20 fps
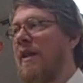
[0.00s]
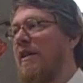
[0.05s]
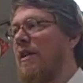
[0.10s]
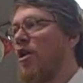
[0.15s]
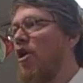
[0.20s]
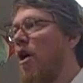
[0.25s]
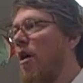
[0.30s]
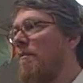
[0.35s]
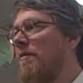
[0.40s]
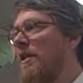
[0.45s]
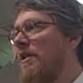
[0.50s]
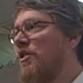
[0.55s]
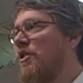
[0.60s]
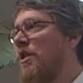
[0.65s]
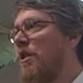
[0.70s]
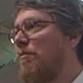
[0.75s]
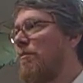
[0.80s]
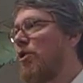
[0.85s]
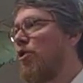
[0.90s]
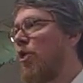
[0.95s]
and they call them the
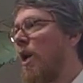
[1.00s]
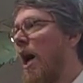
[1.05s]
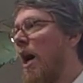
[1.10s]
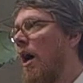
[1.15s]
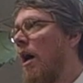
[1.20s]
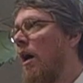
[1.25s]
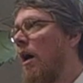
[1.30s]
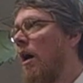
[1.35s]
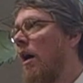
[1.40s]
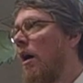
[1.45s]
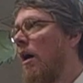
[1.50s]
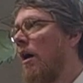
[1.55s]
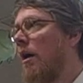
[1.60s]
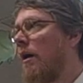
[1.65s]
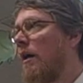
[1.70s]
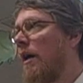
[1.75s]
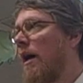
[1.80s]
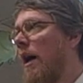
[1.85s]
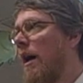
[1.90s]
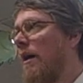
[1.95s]
tibula.
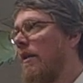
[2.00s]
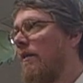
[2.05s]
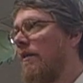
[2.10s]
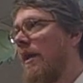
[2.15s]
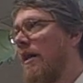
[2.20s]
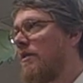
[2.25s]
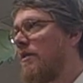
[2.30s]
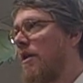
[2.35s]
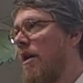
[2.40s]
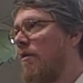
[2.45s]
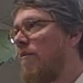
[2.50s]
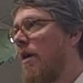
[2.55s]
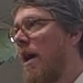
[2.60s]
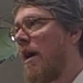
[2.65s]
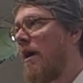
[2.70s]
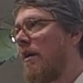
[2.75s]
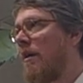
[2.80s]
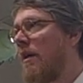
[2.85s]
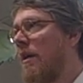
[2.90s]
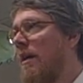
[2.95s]
Okay? That's not
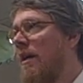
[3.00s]
right.